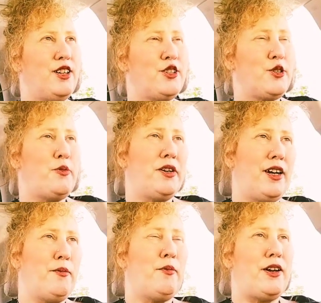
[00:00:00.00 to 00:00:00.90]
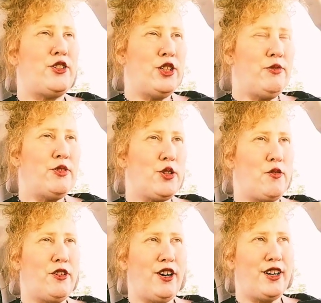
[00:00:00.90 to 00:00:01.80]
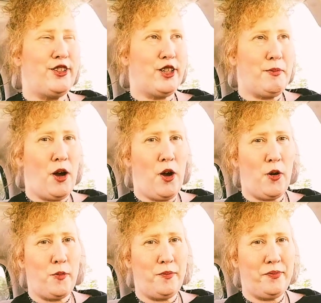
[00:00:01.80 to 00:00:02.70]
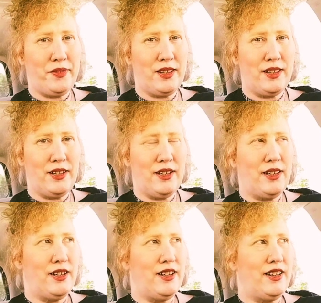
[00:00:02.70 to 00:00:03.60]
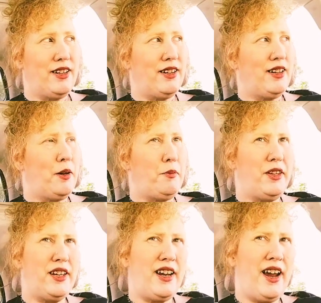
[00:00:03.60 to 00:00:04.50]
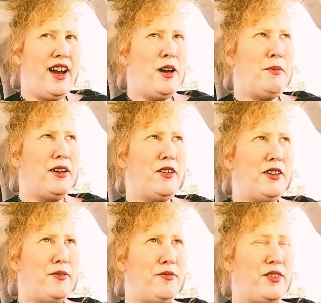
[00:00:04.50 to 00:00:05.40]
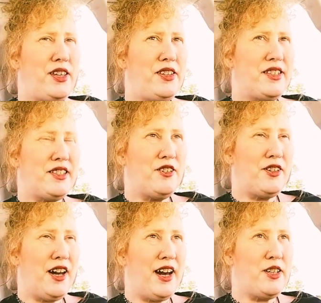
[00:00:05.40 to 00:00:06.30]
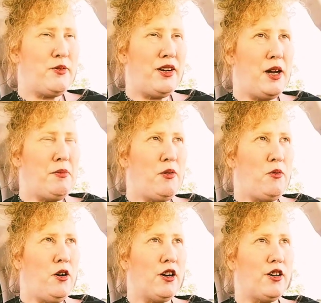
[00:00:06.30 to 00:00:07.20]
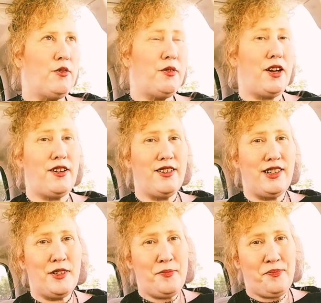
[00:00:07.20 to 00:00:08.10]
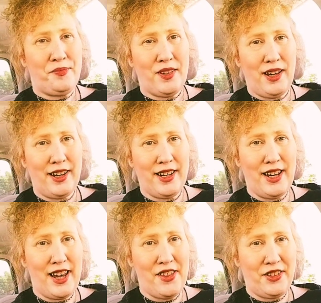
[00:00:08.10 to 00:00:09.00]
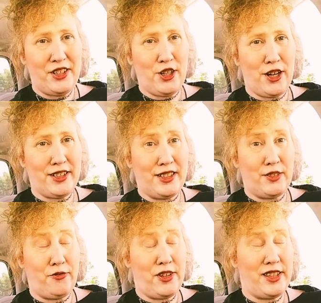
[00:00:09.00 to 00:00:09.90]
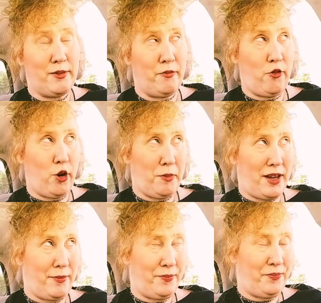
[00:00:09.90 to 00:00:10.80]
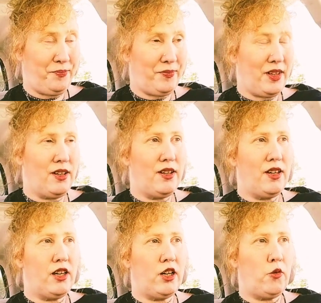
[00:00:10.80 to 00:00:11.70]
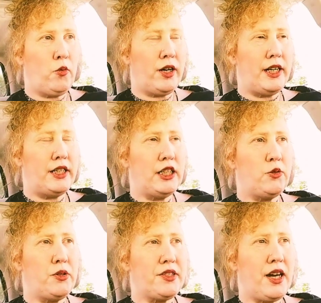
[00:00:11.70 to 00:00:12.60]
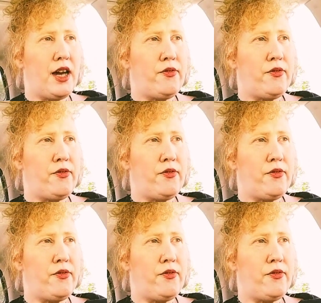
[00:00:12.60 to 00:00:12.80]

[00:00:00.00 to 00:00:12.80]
so when my shift was over, I took them home. I'm thinking, how am I going to feed these little guys when I'm at work? Well, I got Anthony talked in to feed them for me. What I did was I